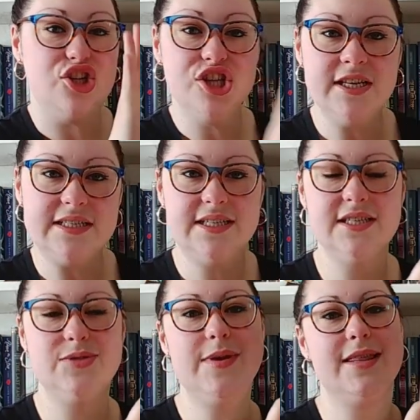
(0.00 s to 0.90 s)
Johnston
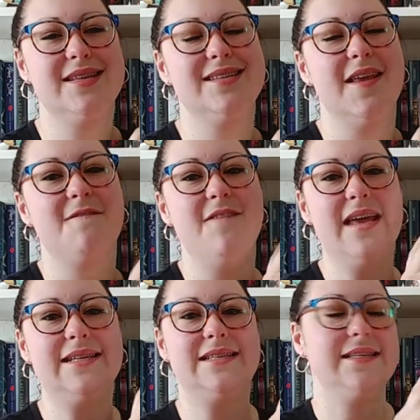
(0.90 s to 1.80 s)
this week. This is a
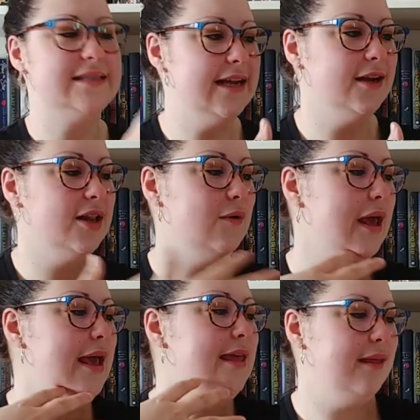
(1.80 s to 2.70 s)
fantasy standalone
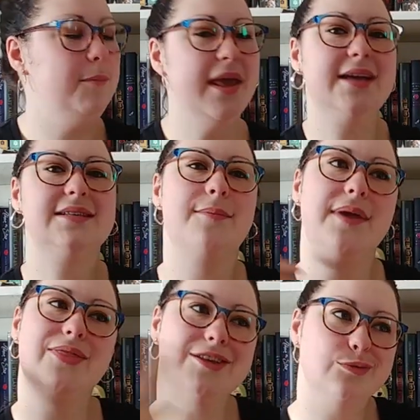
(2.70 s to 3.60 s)
that picks up
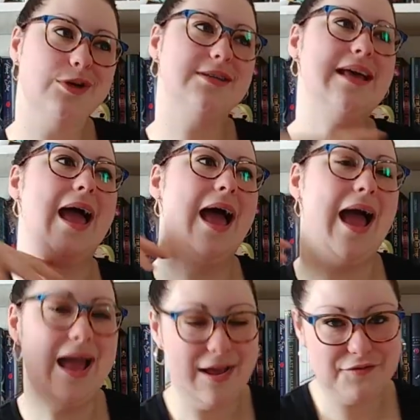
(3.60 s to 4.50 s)
in this world
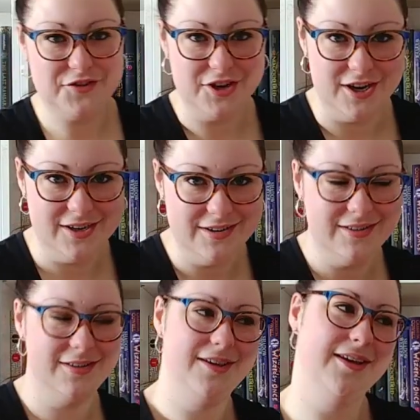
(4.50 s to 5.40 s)
after.
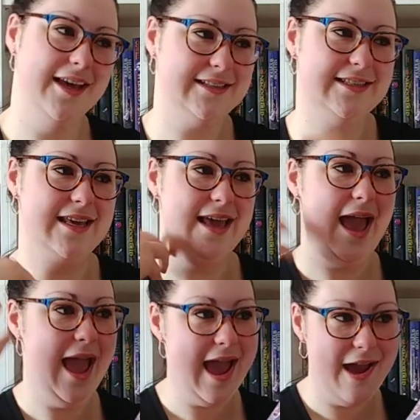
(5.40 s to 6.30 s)
It's
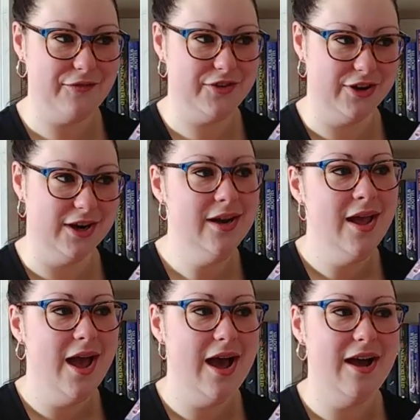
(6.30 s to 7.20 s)
the after
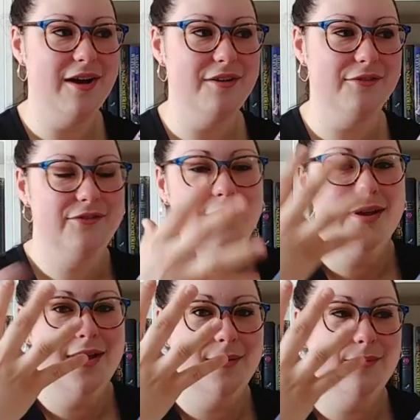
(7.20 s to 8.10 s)
of,
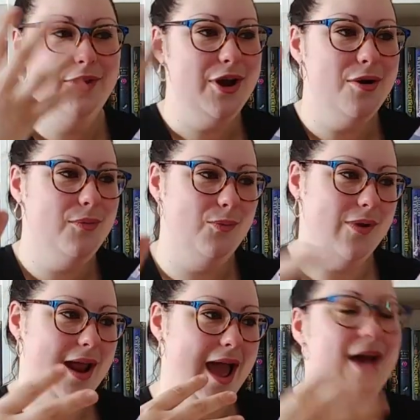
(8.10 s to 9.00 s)
you know,
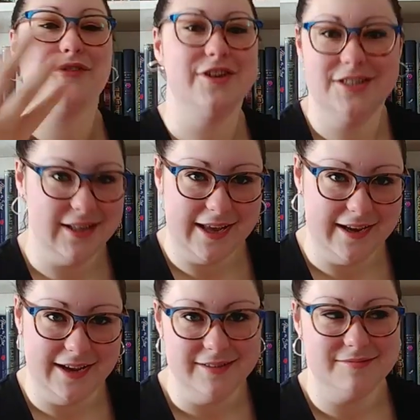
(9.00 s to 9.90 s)
when after
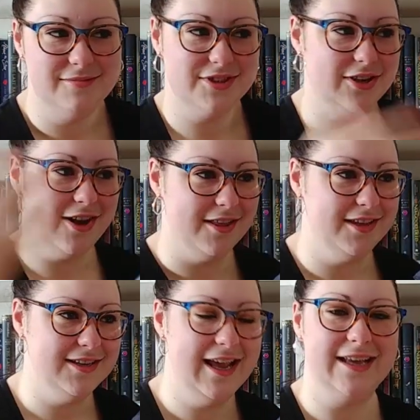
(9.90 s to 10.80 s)
Celaena
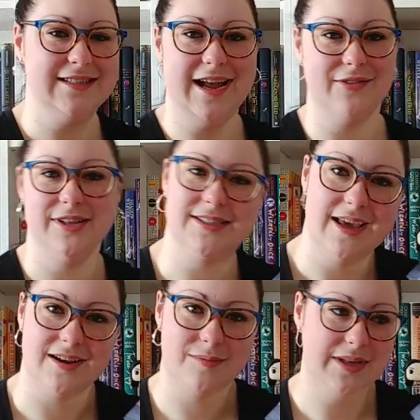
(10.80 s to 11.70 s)
Sardothien takes down this
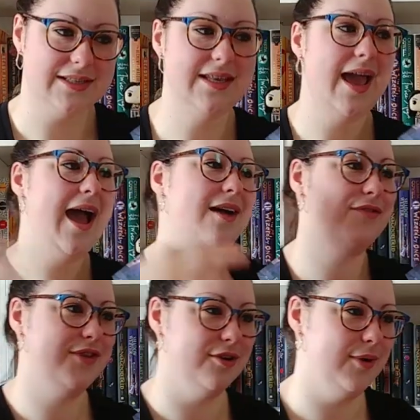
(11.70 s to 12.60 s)
kingdom. It's the
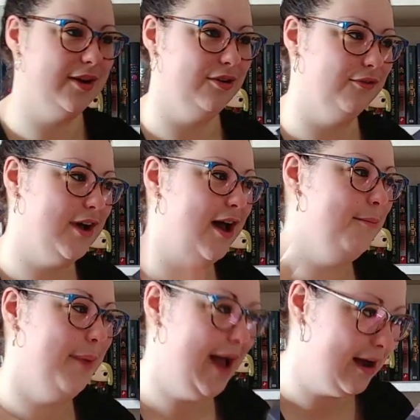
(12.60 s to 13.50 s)
after when you've
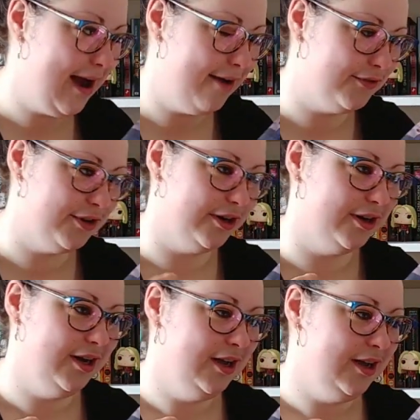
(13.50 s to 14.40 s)
come back
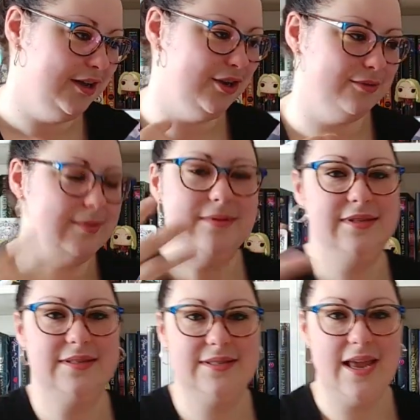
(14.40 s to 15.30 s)
after, you know,
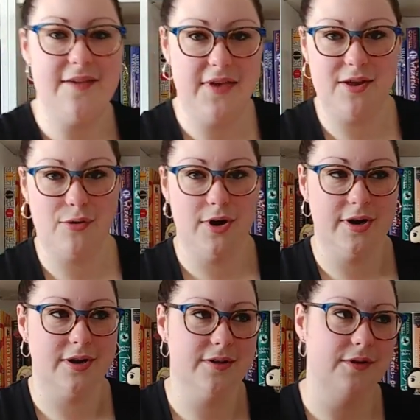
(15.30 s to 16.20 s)
saving
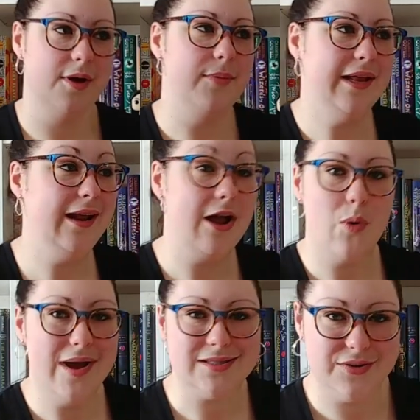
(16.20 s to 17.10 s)
or completing a
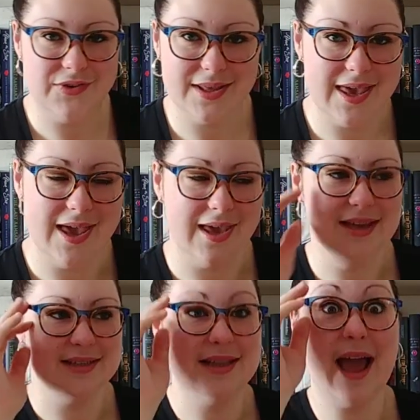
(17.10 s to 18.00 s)
quest for the king.
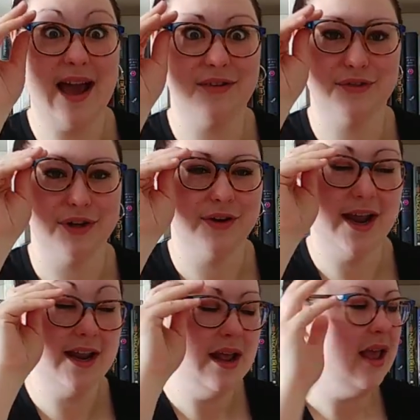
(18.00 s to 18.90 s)
It's the after,
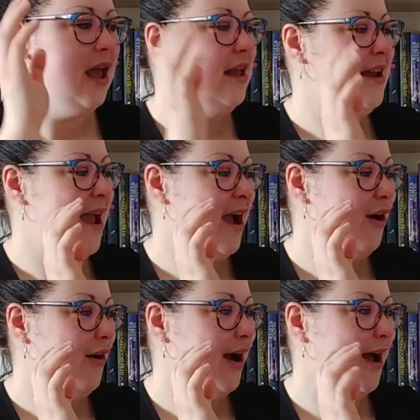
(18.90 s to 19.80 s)
right?
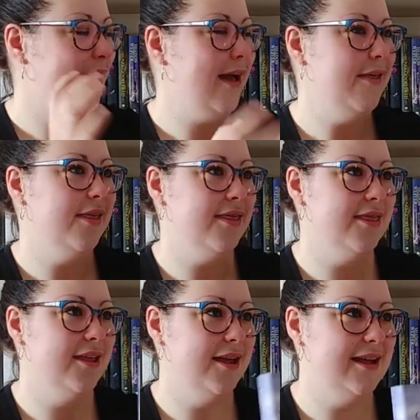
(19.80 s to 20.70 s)
Now,
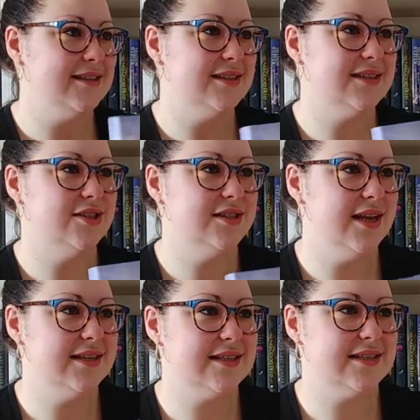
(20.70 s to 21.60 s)
it's
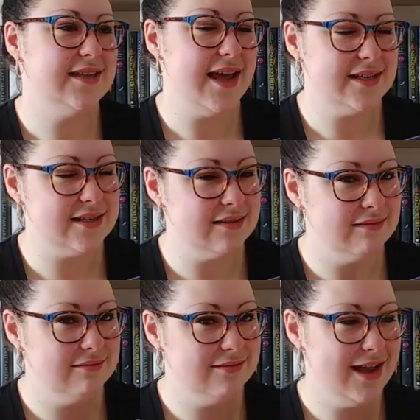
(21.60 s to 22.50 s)
it's set
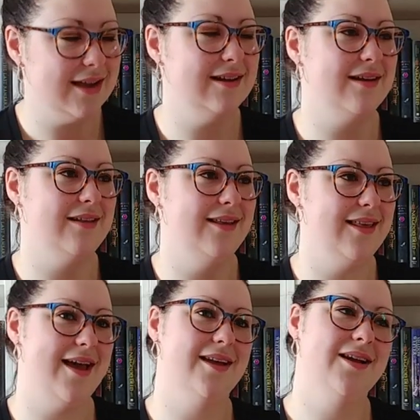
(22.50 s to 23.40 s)
technically
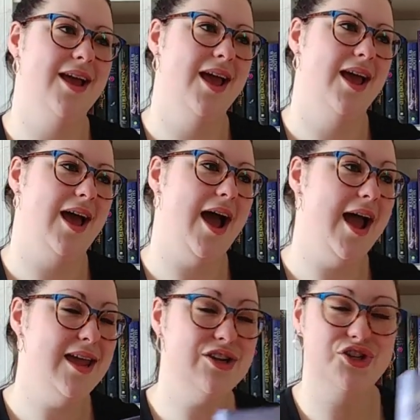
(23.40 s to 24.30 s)
then
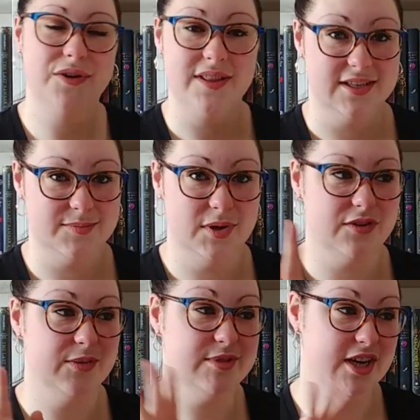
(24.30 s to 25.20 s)
I enjoyed this
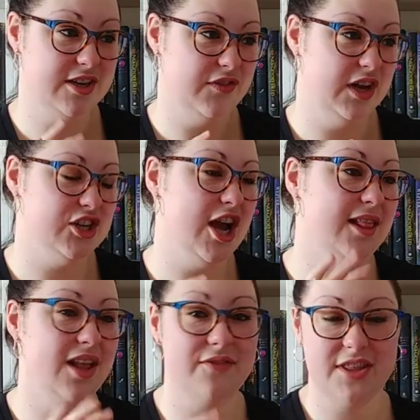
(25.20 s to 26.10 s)
book from start to finish. I
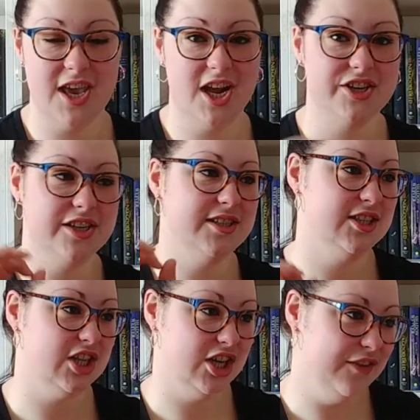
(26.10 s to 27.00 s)
loved the characters.
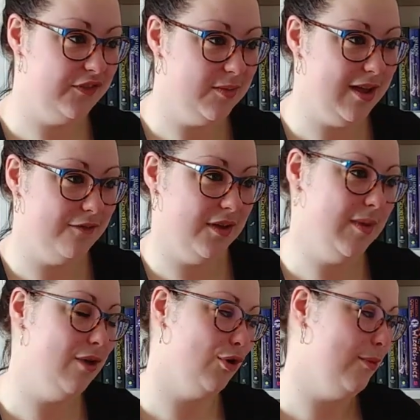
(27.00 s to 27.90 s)
There's a good female
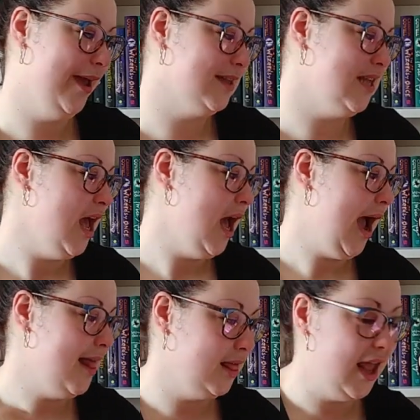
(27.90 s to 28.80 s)
female romance.
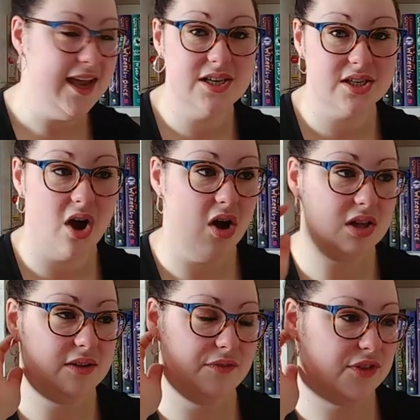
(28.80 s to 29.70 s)
I liked
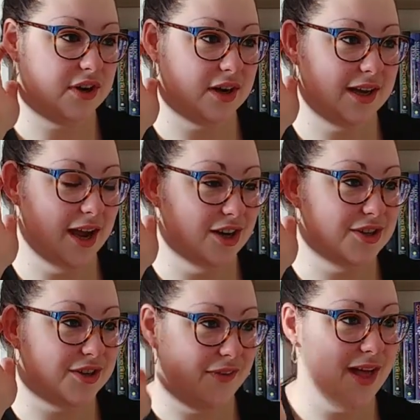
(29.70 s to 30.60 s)
all of their
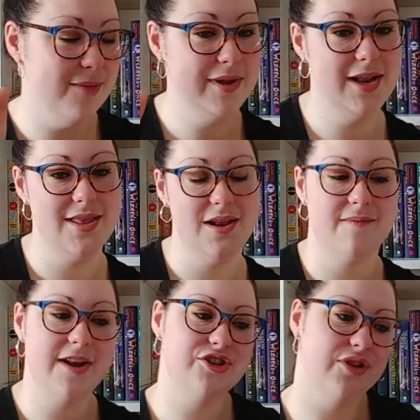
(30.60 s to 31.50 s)
character development and the
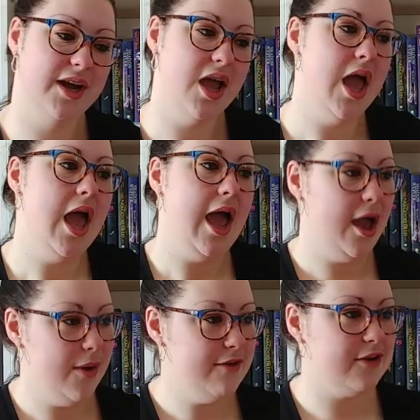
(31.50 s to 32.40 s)
adventuring.
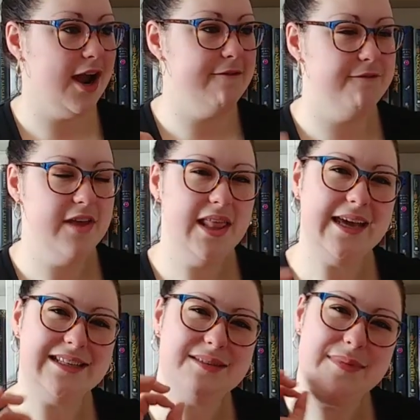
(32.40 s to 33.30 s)
However, I feel
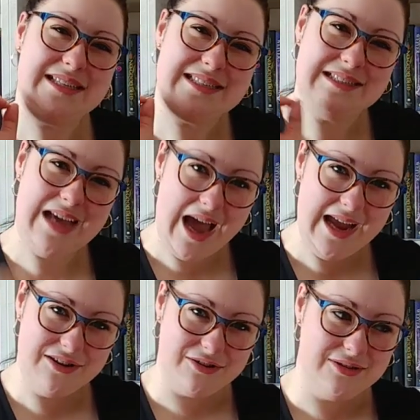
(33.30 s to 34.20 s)
like it's
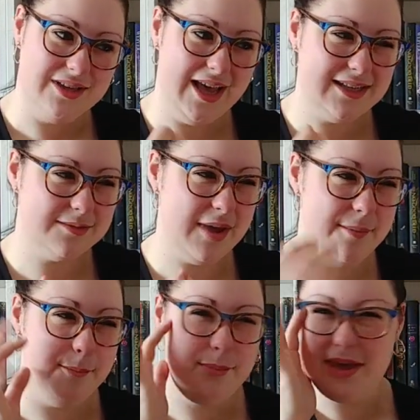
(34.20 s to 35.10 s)
mistitled. That's
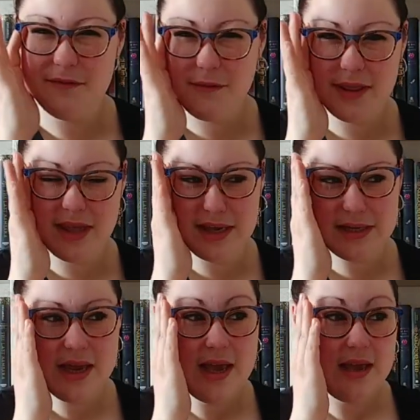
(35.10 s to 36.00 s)
my beef with it.